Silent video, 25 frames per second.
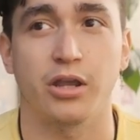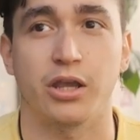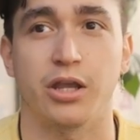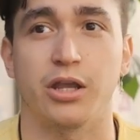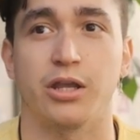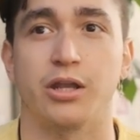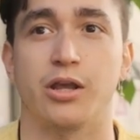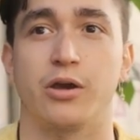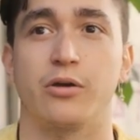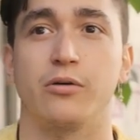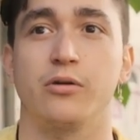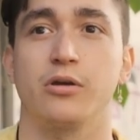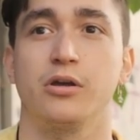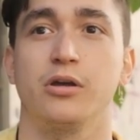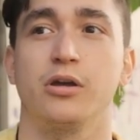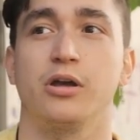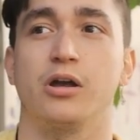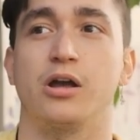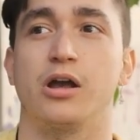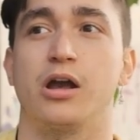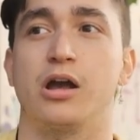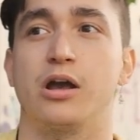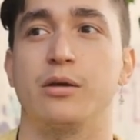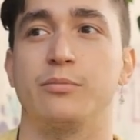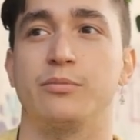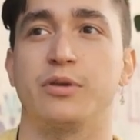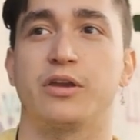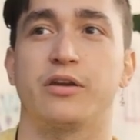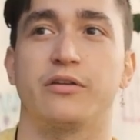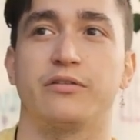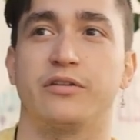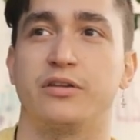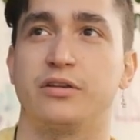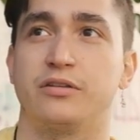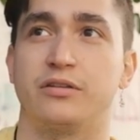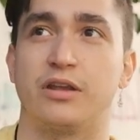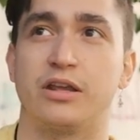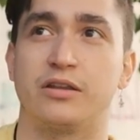you know, um,
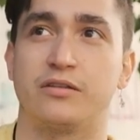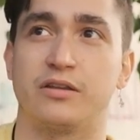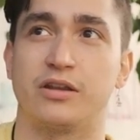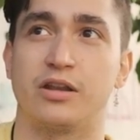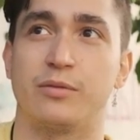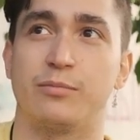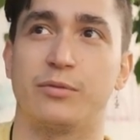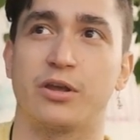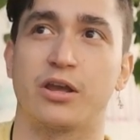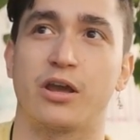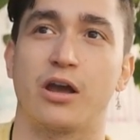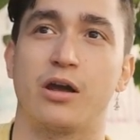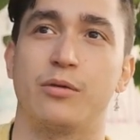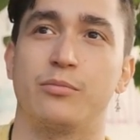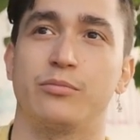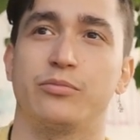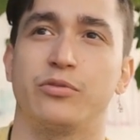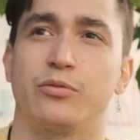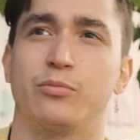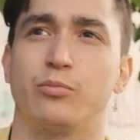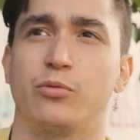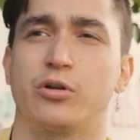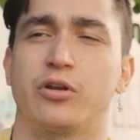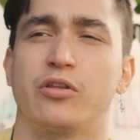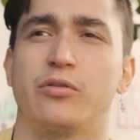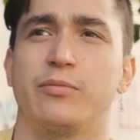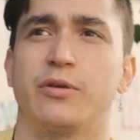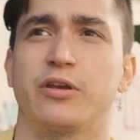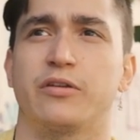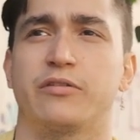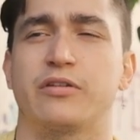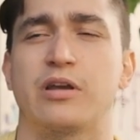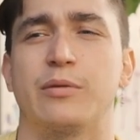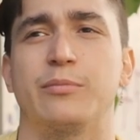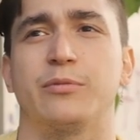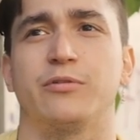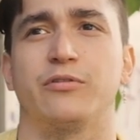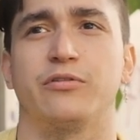because it, it didn't become one of the
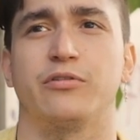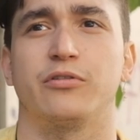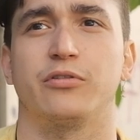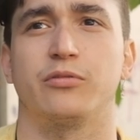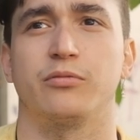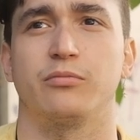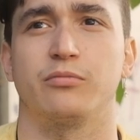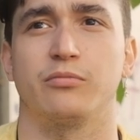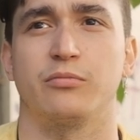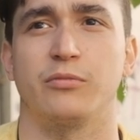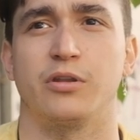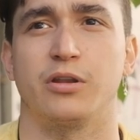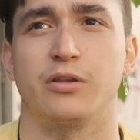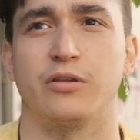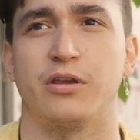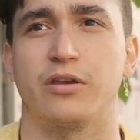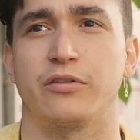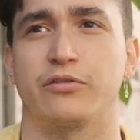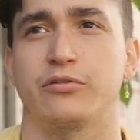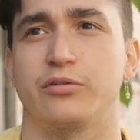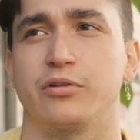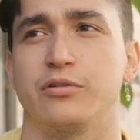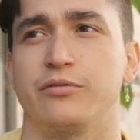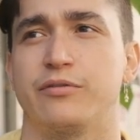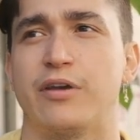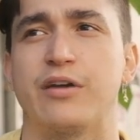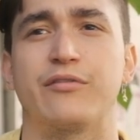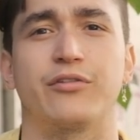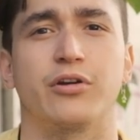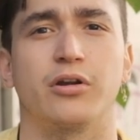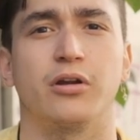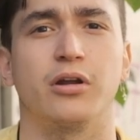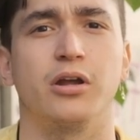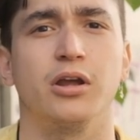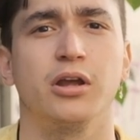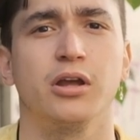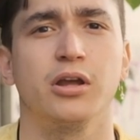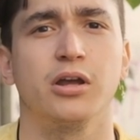biggest companies in, in the history of
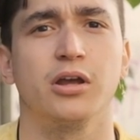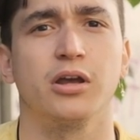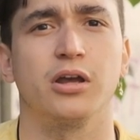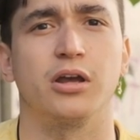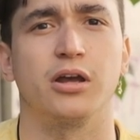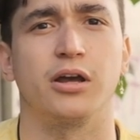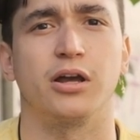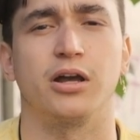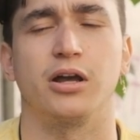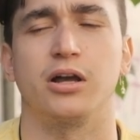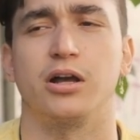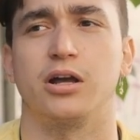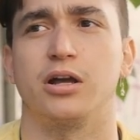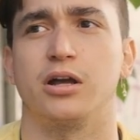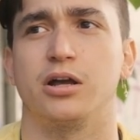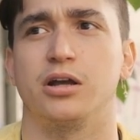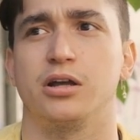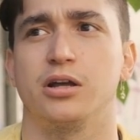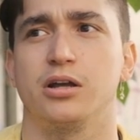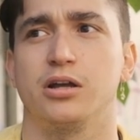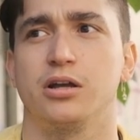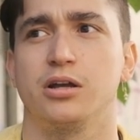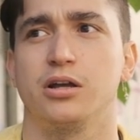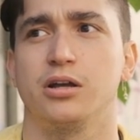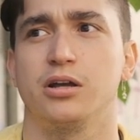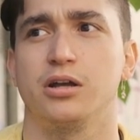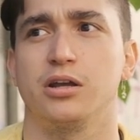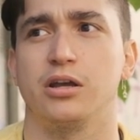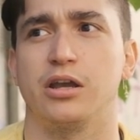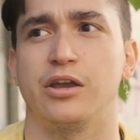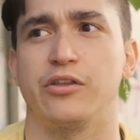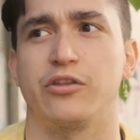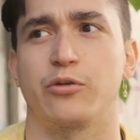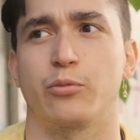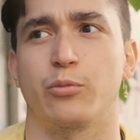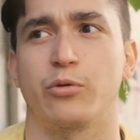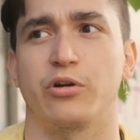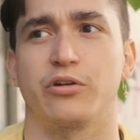ever, uh,
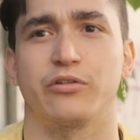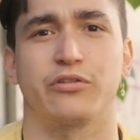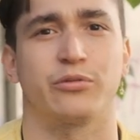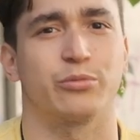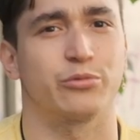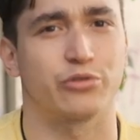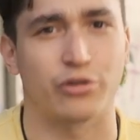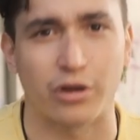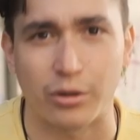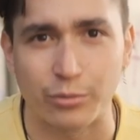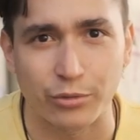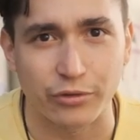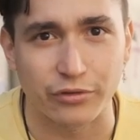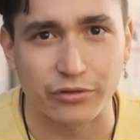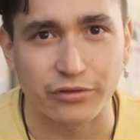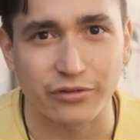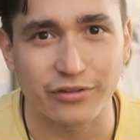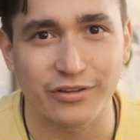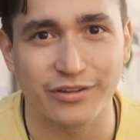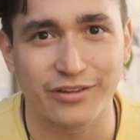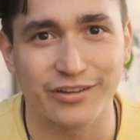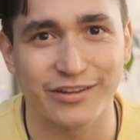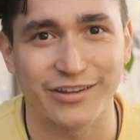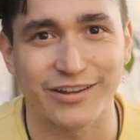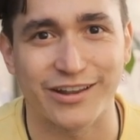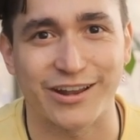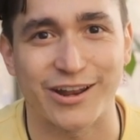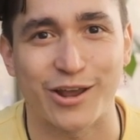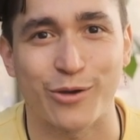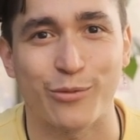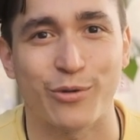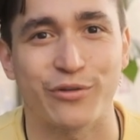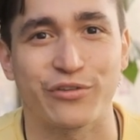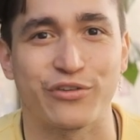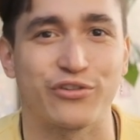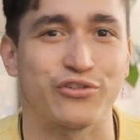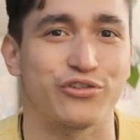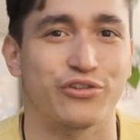and there weren't some troubles. You know, it
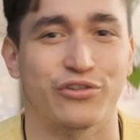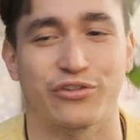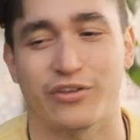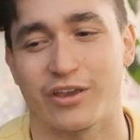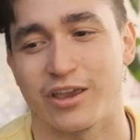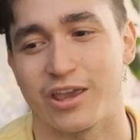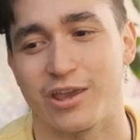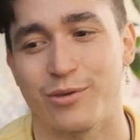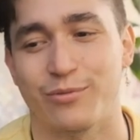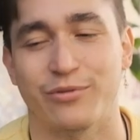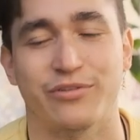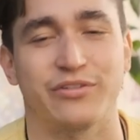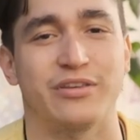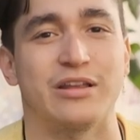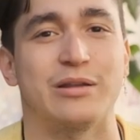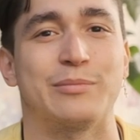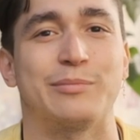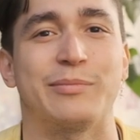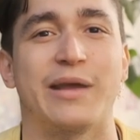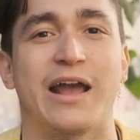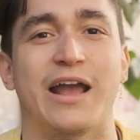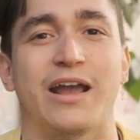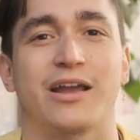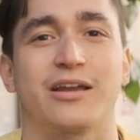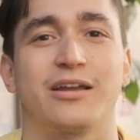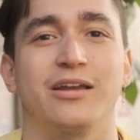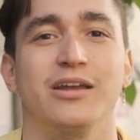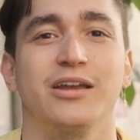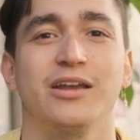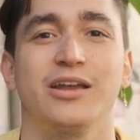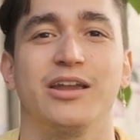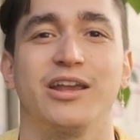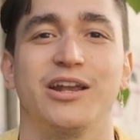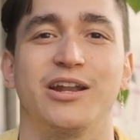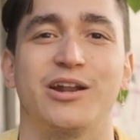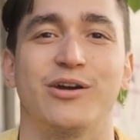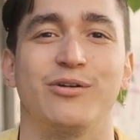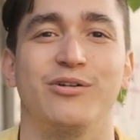wasn't just like he was sitting back,
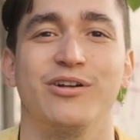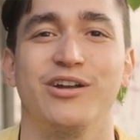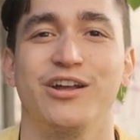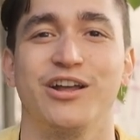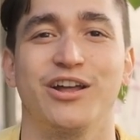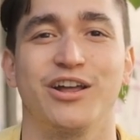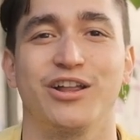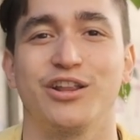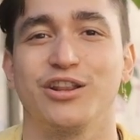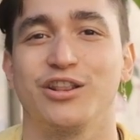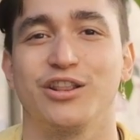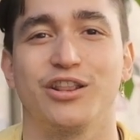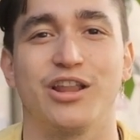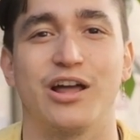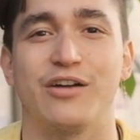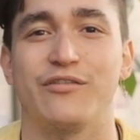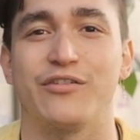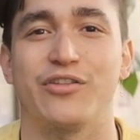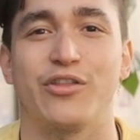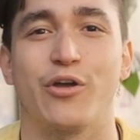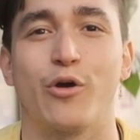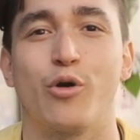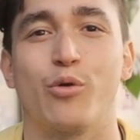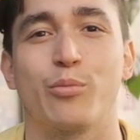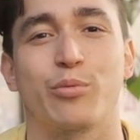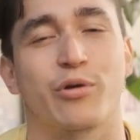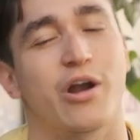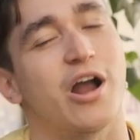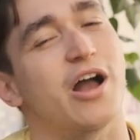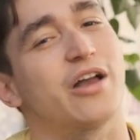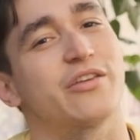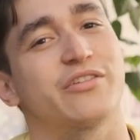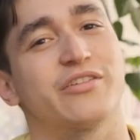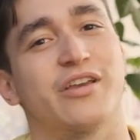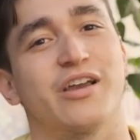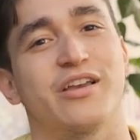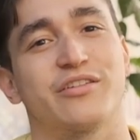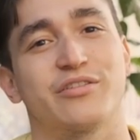you know, loving the whole
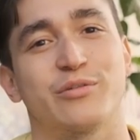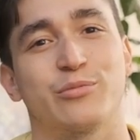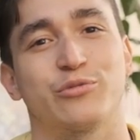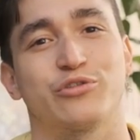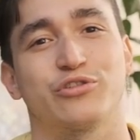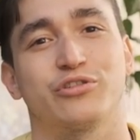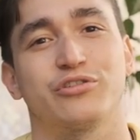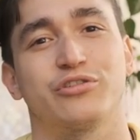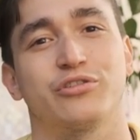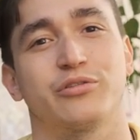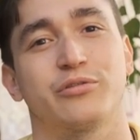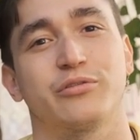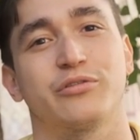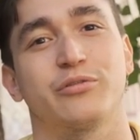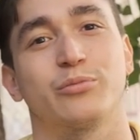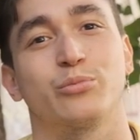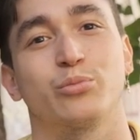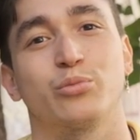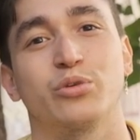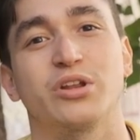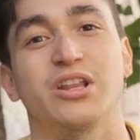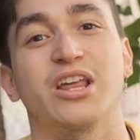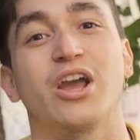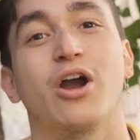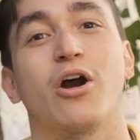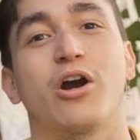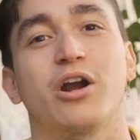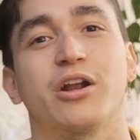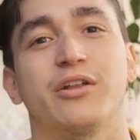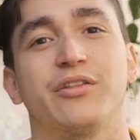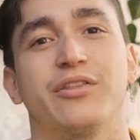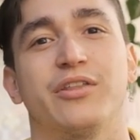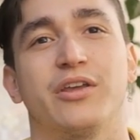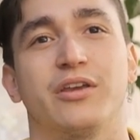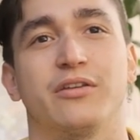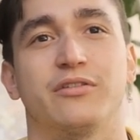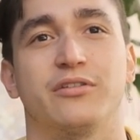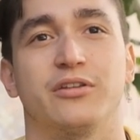process. I'm sure there's some really
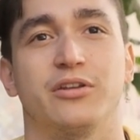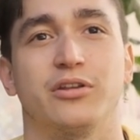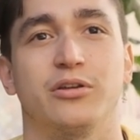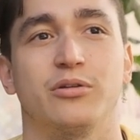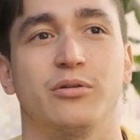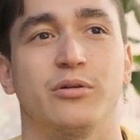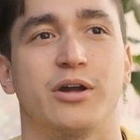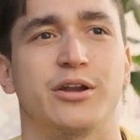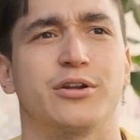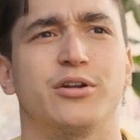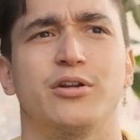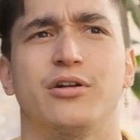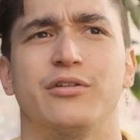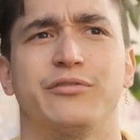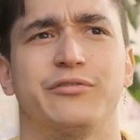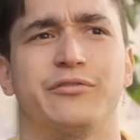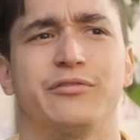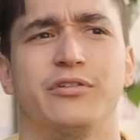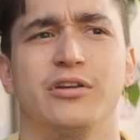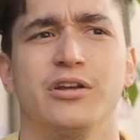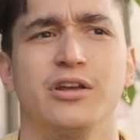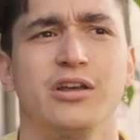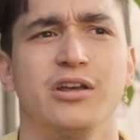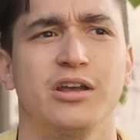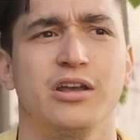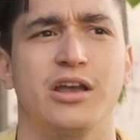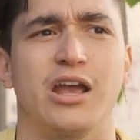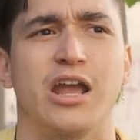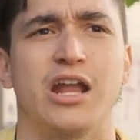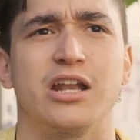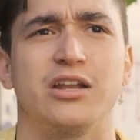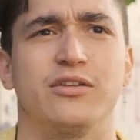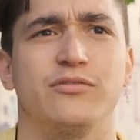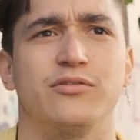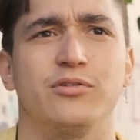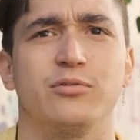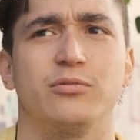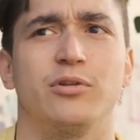hard things to do. I don't know if
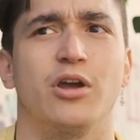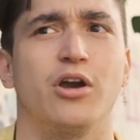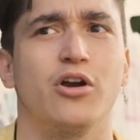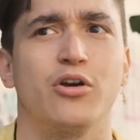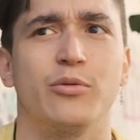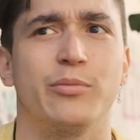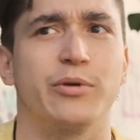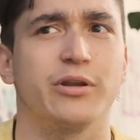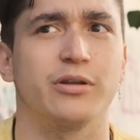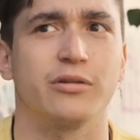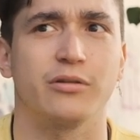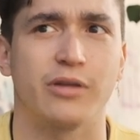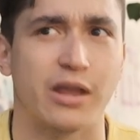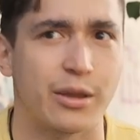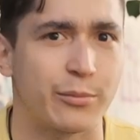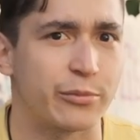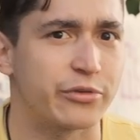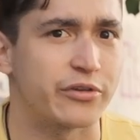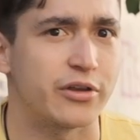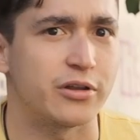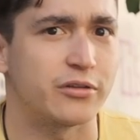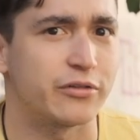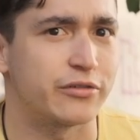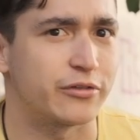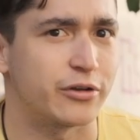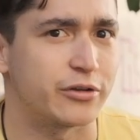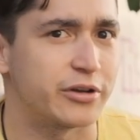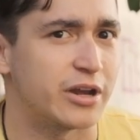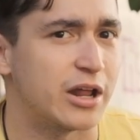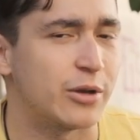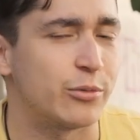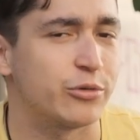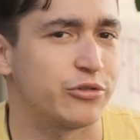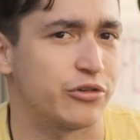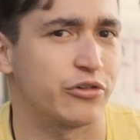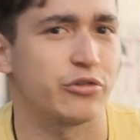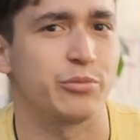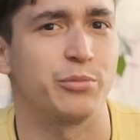any of you know, but Amazon started
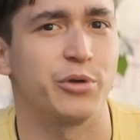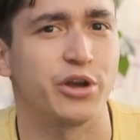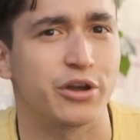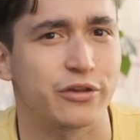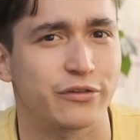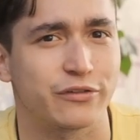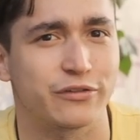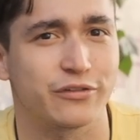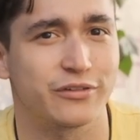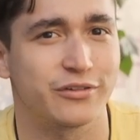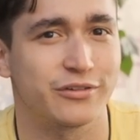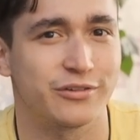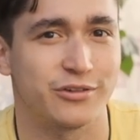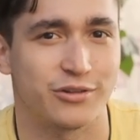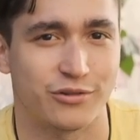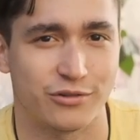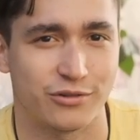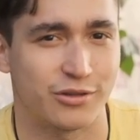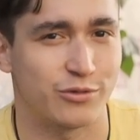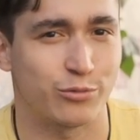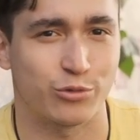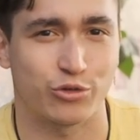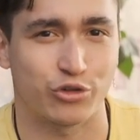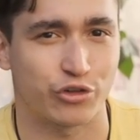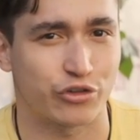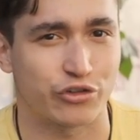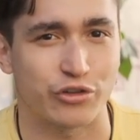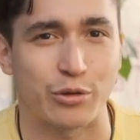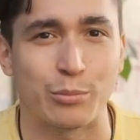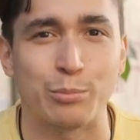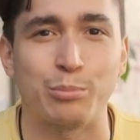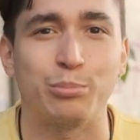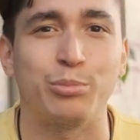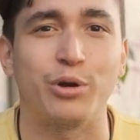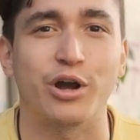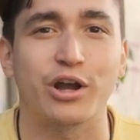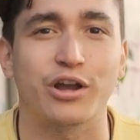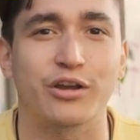out with just books. It was just a
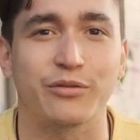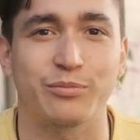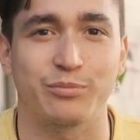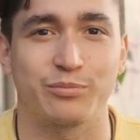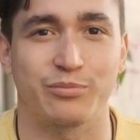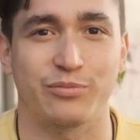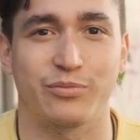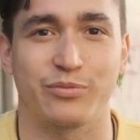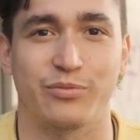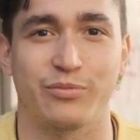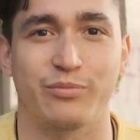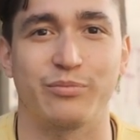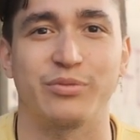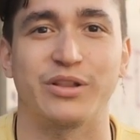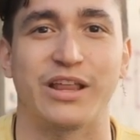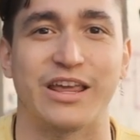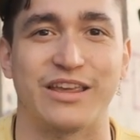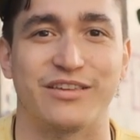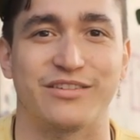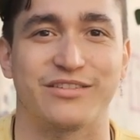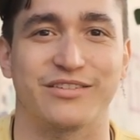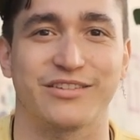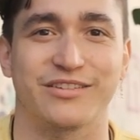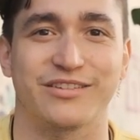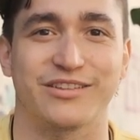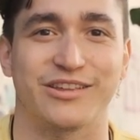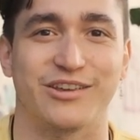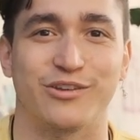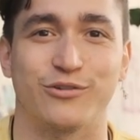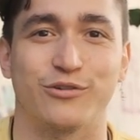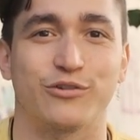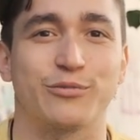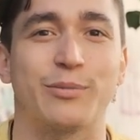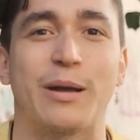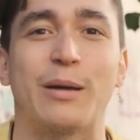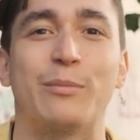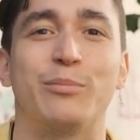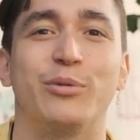book place. You
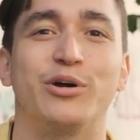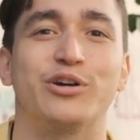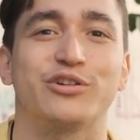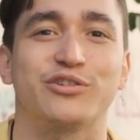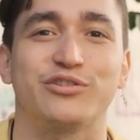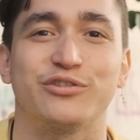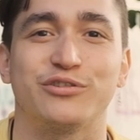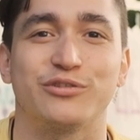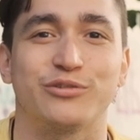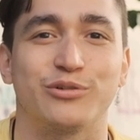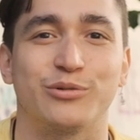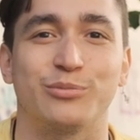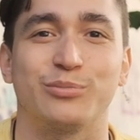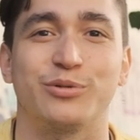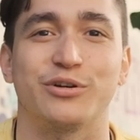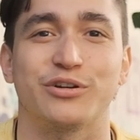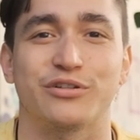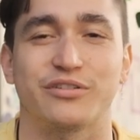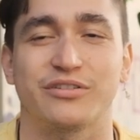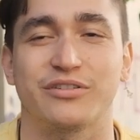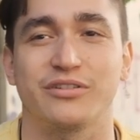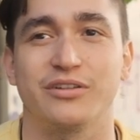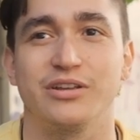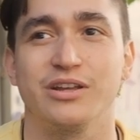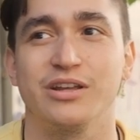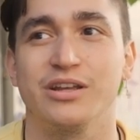just bought books, you sold books.